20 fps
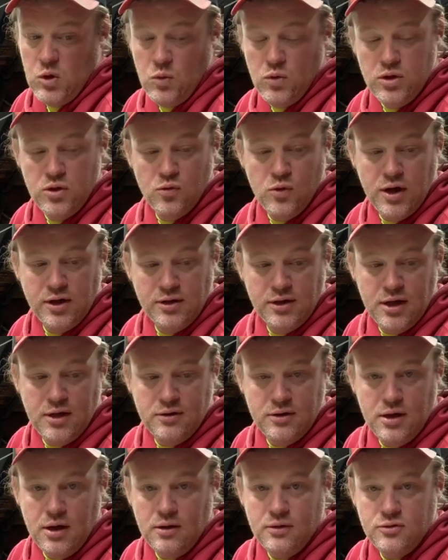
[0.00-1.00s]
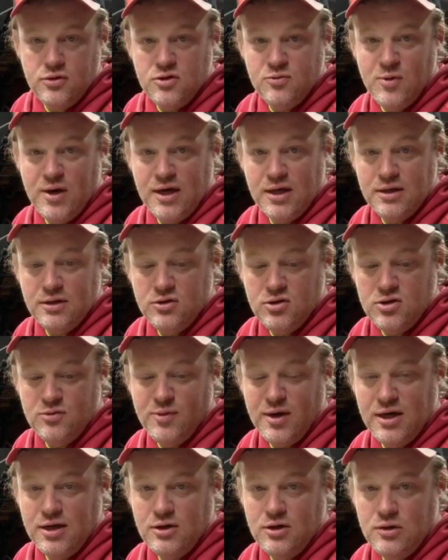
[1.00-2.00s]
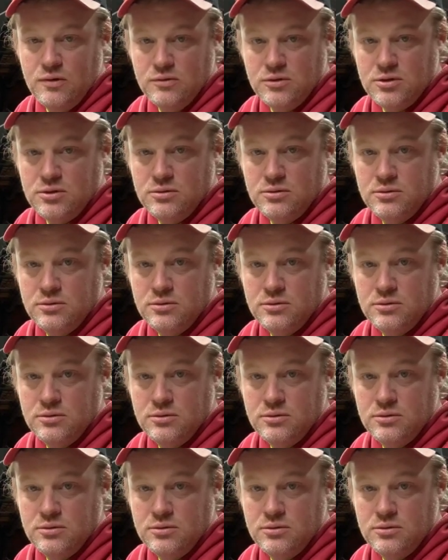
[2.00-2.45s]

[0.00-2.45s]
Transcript: What are you writing down now? She's making notes.